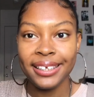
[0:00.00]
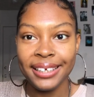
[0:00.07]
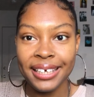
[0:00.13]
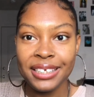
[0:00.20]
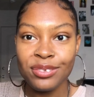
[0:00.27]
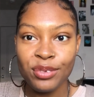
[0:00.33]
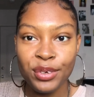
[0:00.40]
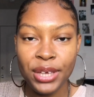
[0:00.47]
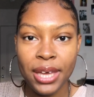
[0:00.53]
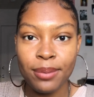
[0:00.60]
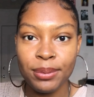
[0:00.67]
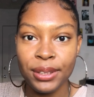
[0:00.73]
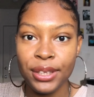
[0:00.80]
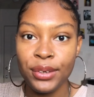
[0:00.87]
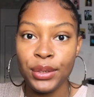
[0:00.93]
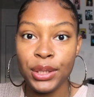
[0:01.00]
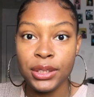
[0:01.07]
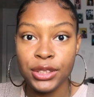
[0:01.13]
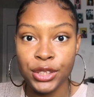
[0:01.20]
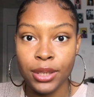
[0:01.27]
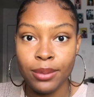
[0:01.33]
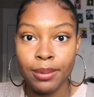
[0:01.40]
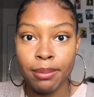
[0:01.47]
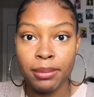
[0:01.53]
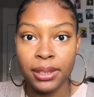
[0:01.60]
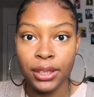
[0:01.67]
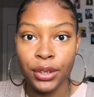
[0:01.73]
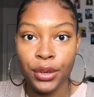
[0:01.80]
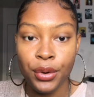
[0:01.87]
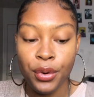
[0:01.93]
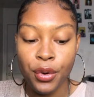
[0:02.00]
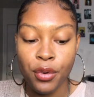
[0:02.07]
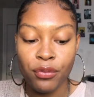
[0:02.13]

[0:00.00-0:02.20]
The next vocabulary term I'm going to go